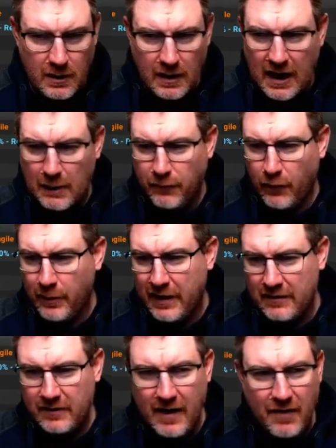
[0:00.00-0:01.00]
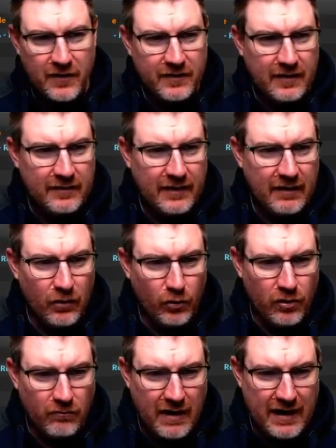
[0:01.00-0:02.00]
uh, before we get to that, this is uh,
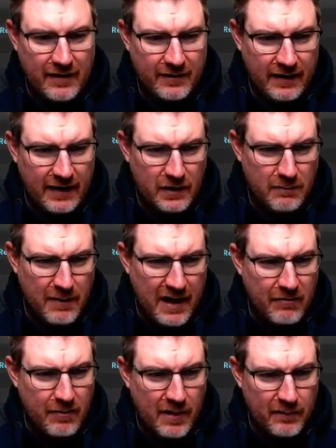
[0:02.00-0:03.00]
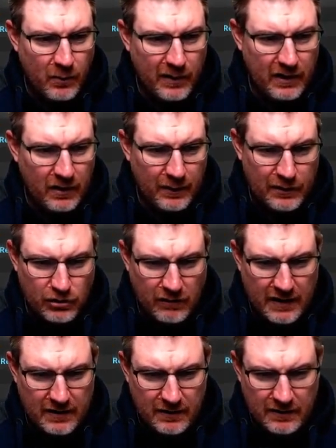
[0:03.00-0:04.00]
Luca Reyes here. You may remember we we
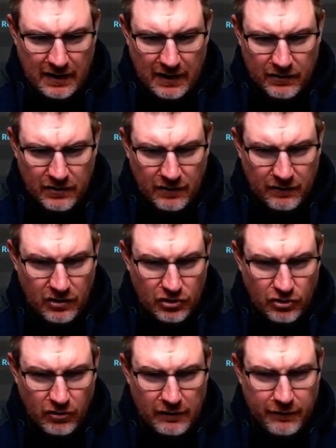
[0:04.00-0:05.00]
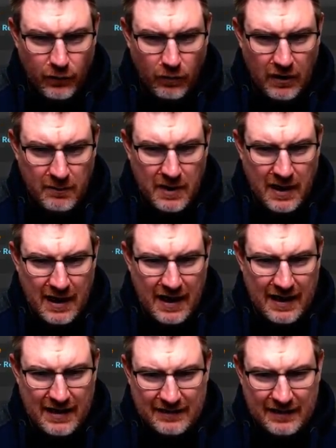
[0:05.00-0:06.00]
traded Detroit for him.
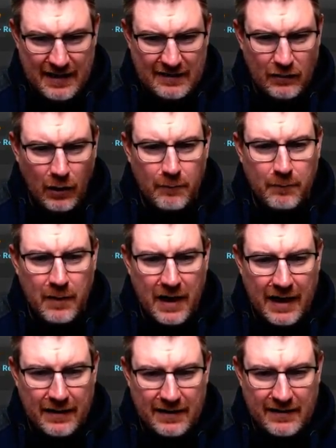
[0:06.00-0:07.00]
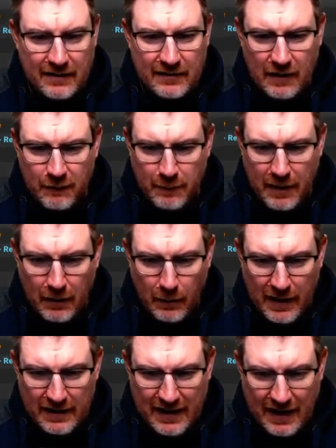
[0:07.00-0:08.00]
He's he's not bad. He does have power
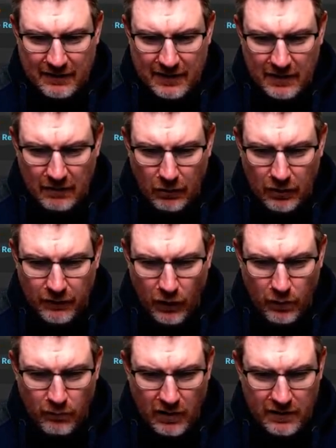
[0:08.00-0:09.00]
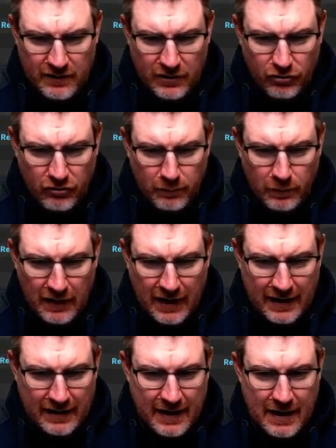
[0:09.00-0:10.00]
and he has hit a lot of home runs in
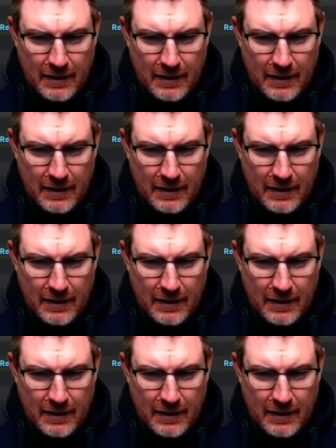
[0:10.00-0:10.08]
AAA.